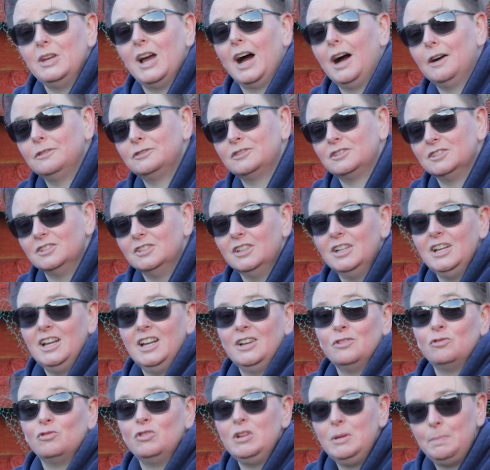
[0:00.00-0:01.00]
You have to
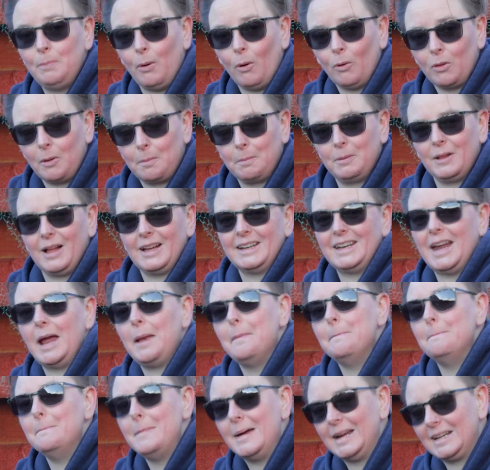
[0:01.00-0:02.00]
repot the plant
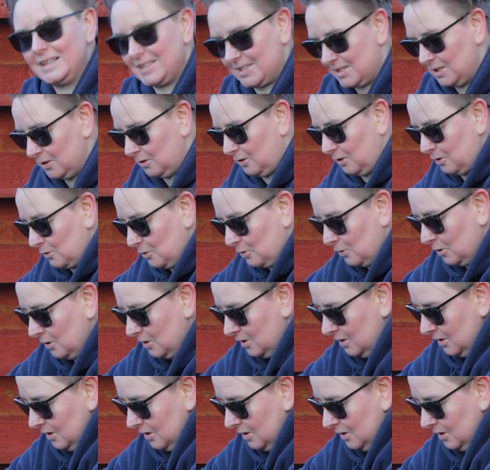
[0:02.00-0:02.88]
and mix it through.